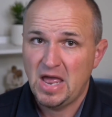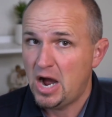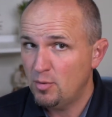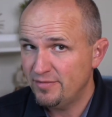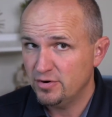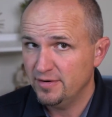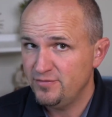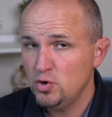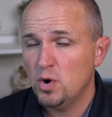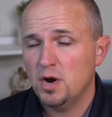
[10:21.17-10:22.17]
However,
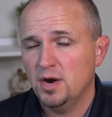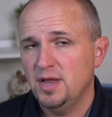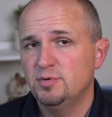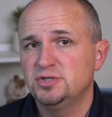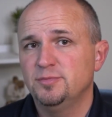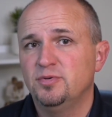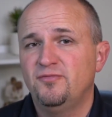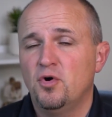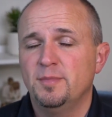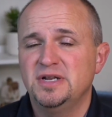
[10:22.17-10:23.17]
if you are unable to
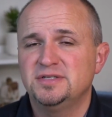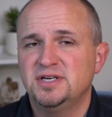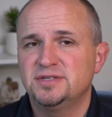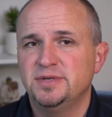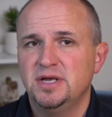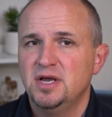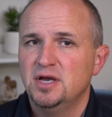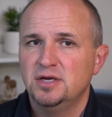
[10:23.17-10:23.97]
perform an assessment